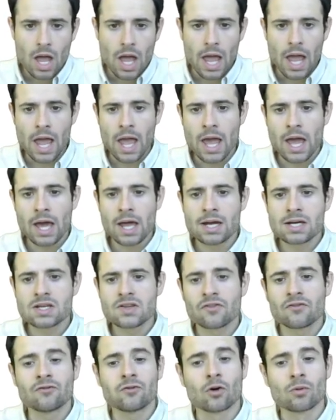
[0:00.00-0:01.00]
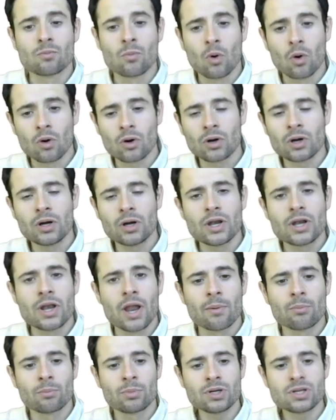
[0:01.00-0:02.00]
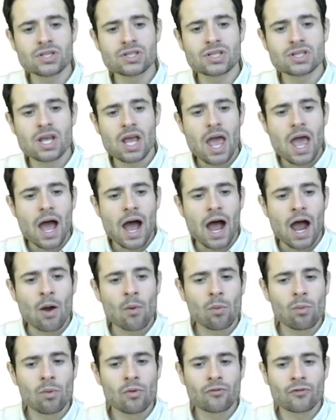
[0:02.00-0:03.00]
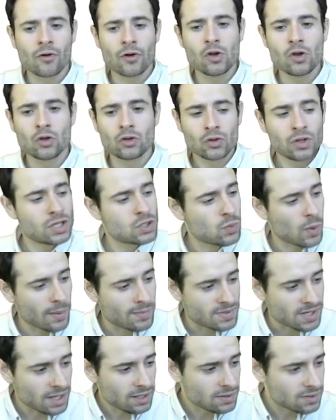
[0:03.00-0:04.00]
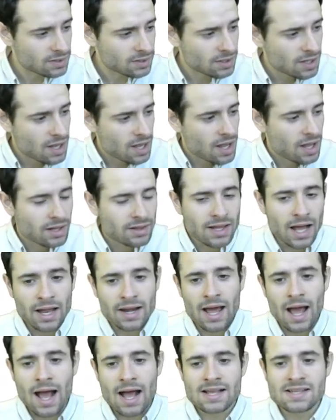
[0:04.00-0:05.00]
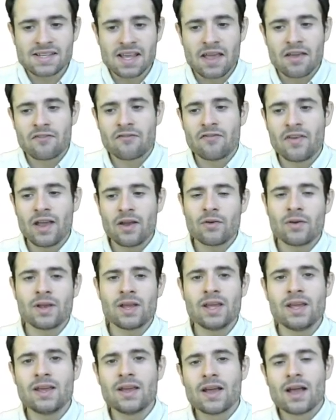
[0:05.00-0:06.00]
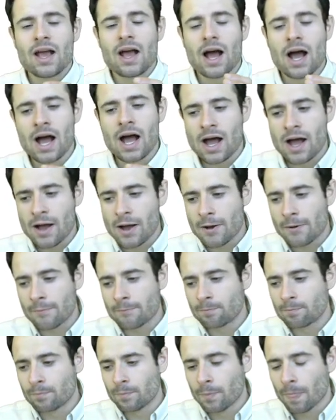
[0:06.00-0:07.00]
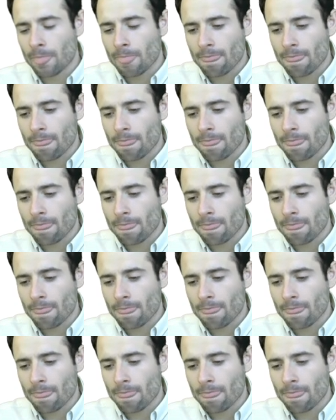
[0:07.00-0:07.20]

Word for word: And for more numbers, I will refer you to this website that has a very um,